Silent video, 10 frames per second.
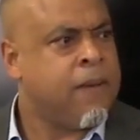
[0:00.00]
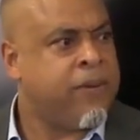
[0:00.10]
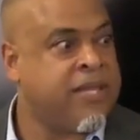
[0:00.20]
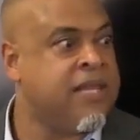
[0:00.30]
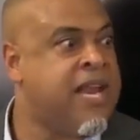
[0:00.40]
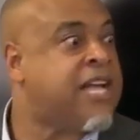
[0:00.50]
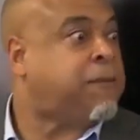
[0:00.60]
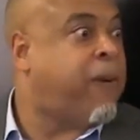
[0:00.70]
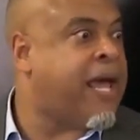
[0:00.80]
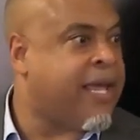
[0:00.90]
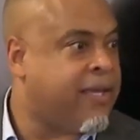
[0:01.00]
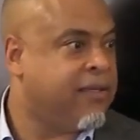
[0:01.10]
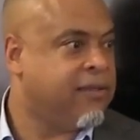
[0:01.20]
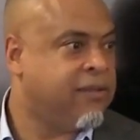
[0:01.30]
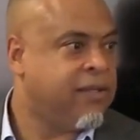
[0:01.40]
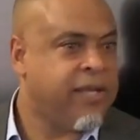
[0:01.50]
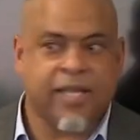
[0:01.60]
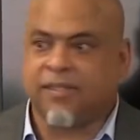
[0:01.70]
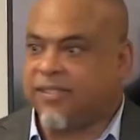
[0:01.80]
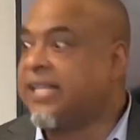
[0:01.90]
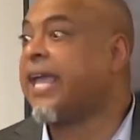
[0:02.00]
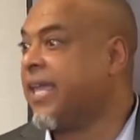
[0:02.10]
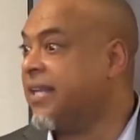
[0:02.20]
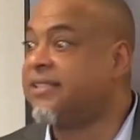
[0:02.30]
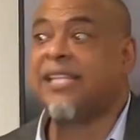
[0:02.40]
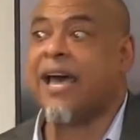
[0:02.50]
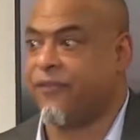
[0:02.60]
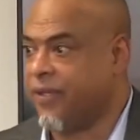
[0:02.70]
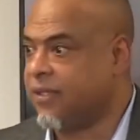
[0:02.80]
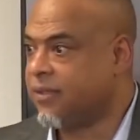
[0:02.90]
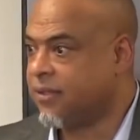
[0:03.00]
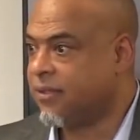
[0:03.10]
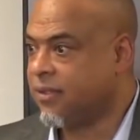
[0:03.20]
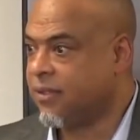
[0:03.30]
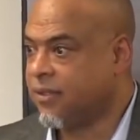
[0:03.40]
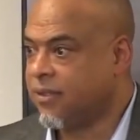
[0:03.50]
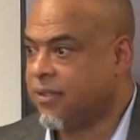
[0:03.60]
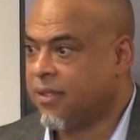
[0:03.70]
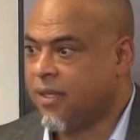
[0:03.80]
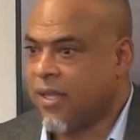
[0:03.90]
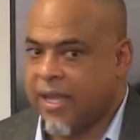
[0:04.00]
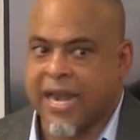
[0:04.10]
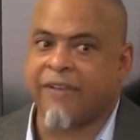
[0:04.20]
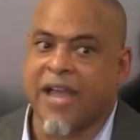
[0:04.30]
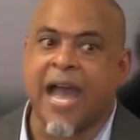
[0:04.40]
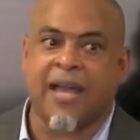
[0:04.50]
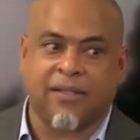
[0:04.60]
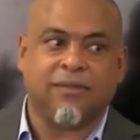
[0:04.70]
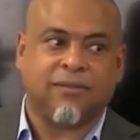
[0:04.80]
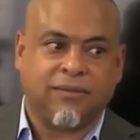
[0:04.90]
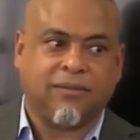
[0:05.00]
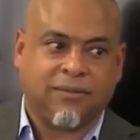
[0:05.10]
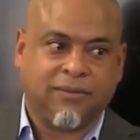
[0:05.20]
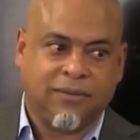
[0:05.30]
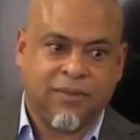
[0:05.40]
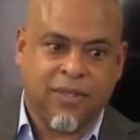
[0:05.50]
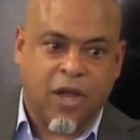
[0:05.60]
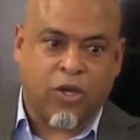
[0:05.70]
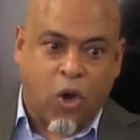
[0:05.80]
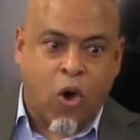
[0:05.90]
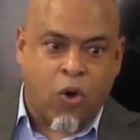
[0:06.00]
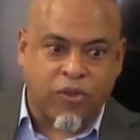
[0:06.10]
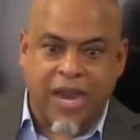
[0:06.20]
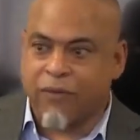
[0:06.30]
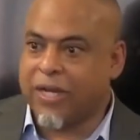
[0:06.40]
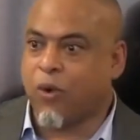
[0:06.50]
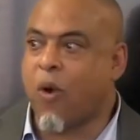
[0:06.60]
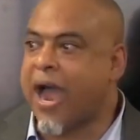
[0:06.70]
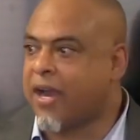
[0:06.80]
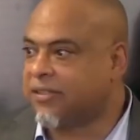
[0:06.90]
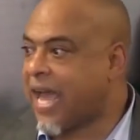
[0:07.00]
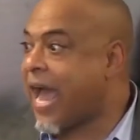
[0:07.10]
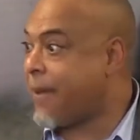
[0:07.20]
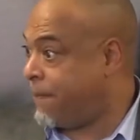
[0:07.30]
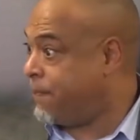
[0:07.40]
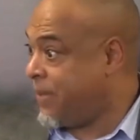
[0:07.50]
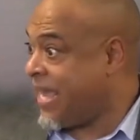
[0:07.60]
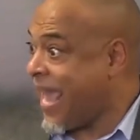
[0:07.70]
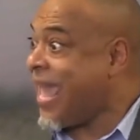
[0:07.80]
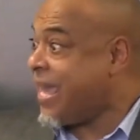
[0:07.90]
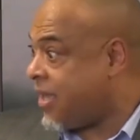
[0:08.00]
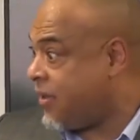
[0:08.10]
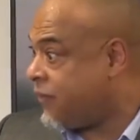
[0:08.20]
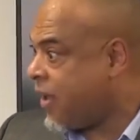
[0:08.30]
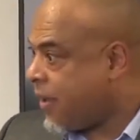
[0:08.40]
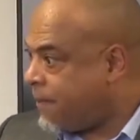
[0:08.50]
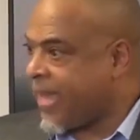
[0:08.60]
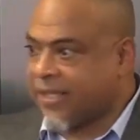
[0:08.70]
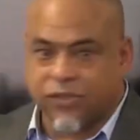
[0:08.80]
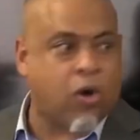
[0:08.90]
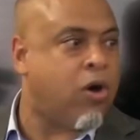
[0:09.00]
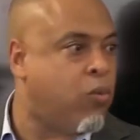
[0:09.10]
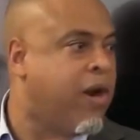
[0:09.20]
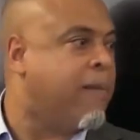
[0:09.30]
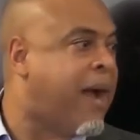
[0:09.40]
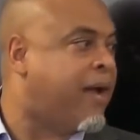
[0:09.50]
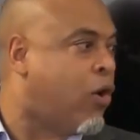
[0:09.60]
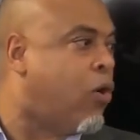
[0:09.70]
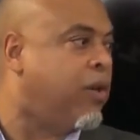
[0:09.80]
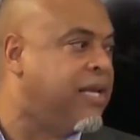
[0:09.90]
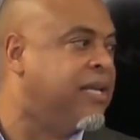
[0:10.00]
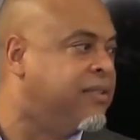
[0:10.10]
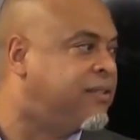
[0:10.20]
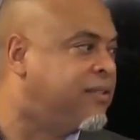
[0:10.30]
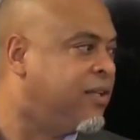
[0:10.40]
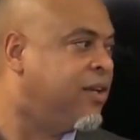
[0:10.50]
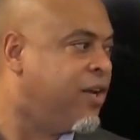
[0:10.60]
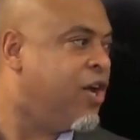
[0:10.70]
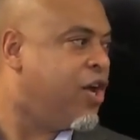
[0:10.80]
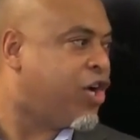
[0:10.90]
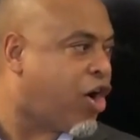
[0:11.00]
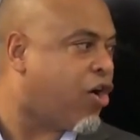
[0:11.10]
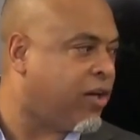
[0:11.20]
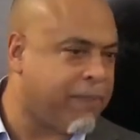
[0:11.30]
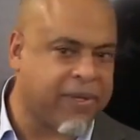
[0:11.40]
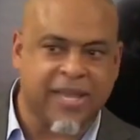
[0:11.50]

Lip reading: But then the next play, it's 2nd and 7. And I've got a goal that requires I behave based on where my goal is currently. But